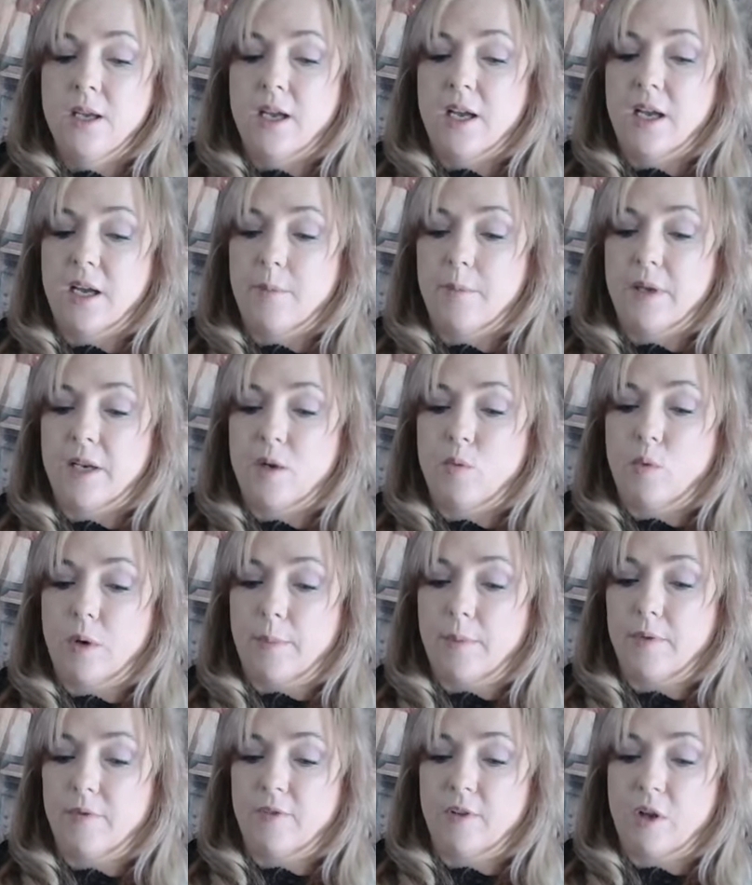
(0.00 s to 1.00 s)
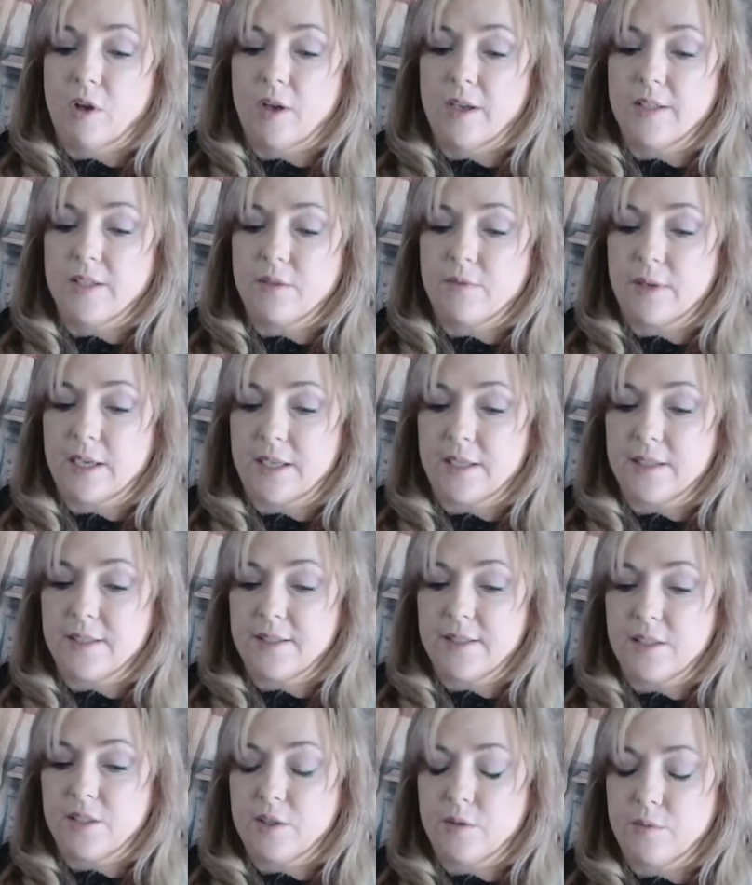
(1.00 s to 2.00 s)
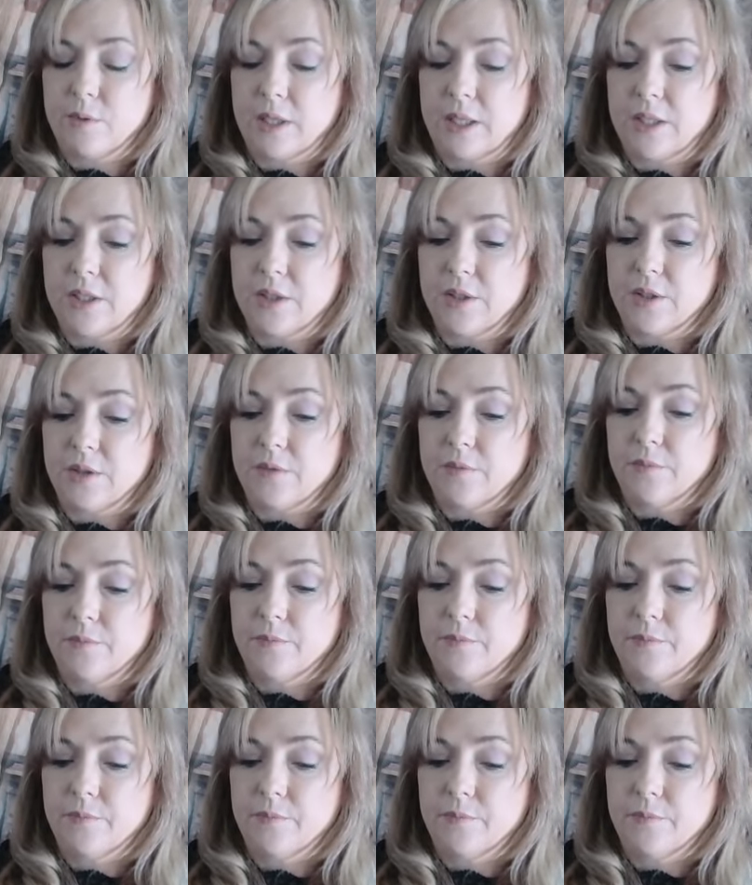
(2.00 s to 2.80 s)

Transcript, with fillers: um, and a web of lies around a situation.